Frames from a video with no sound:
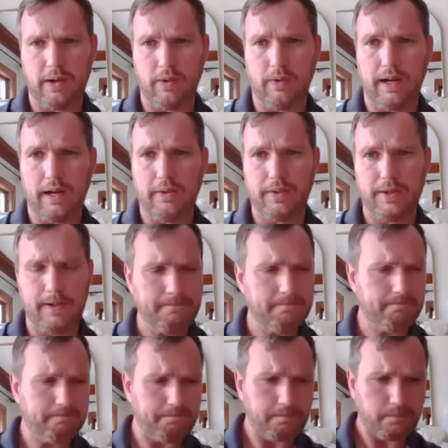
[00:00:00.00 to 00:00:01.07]
were out
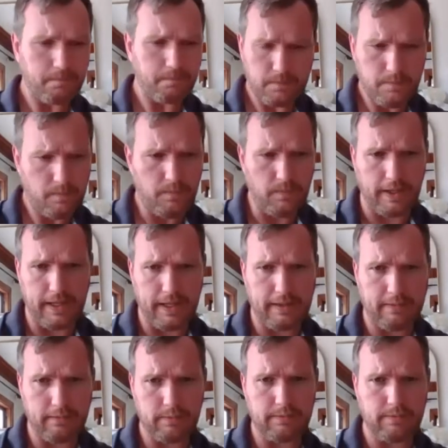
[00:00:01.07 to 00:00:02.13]
there.
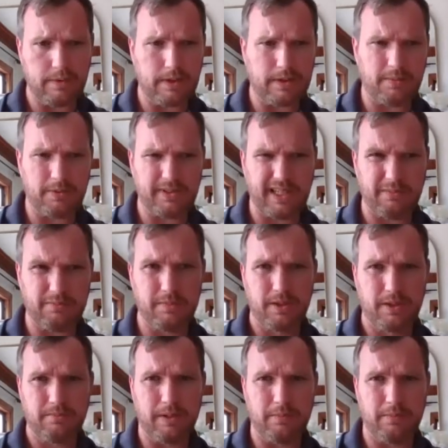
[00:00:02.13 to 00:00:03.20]
And a couple
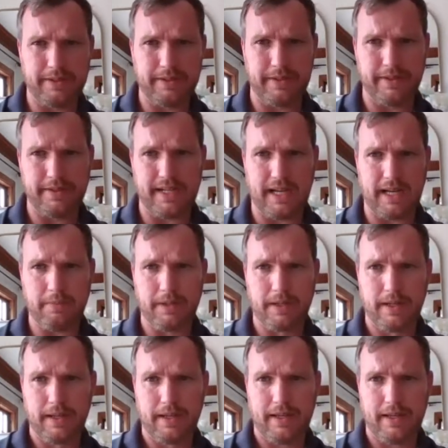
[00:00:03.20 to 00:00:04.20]
came bubbling to the top.